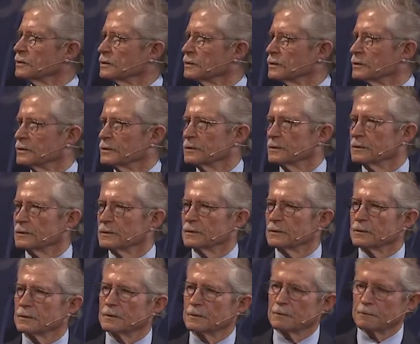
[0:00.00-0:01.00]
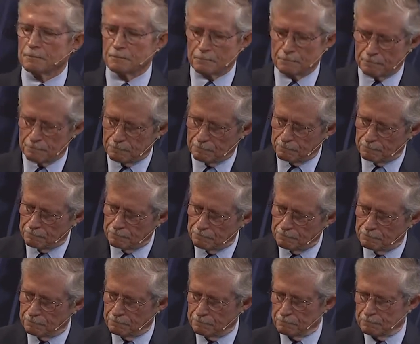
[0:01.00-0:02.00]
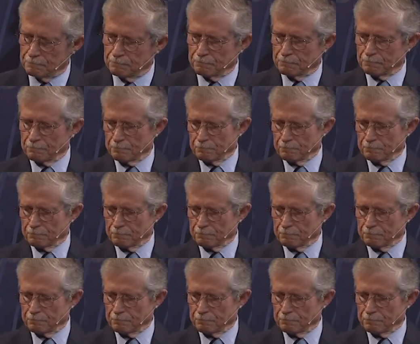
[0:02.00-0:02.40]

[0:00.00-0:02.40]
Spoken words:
[no speech]